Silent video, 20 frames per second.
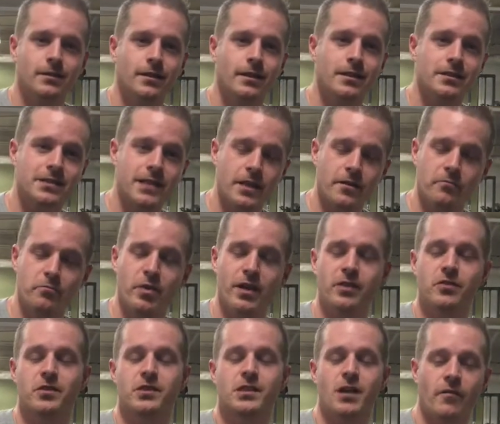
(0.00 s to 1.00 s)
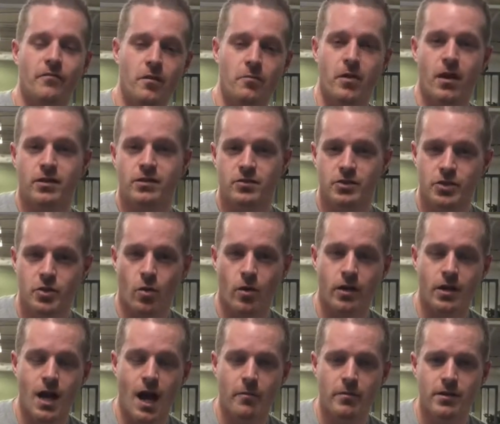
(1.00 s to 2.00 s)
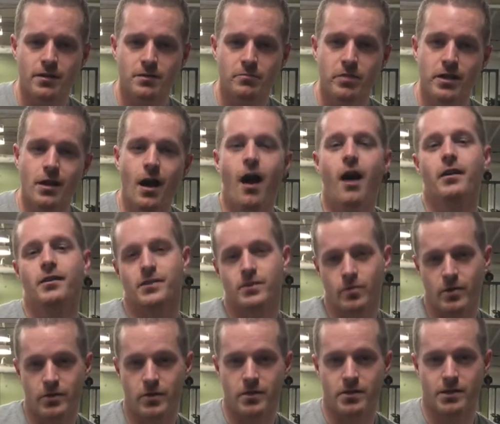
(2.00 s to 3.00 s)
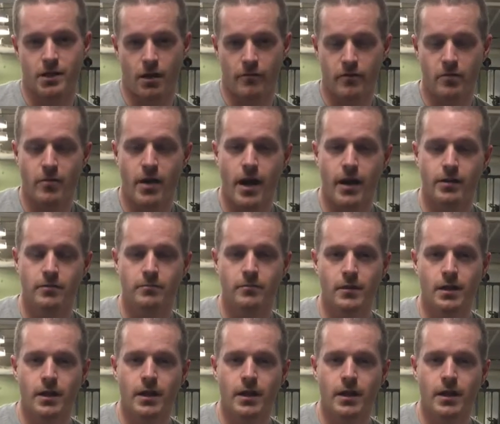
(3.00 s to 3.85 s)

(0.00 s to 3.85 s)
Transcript: And instead of beating yourself about your shortcomings, be honest with yourself about them